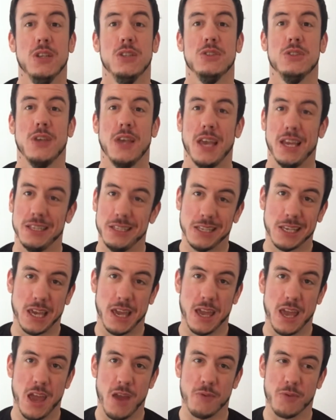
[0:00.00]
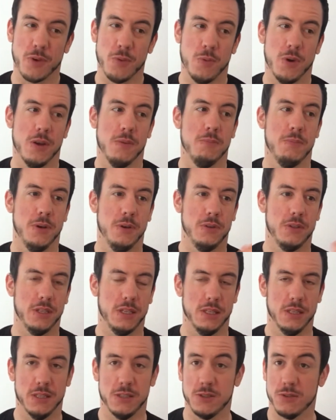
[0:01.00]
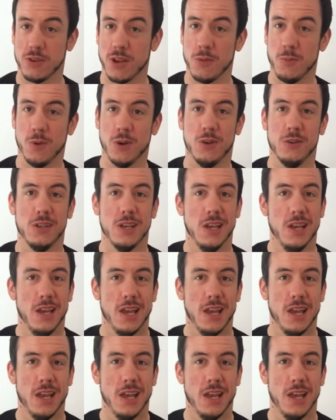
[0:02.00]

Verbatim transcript: to educate everyone, both in the straight world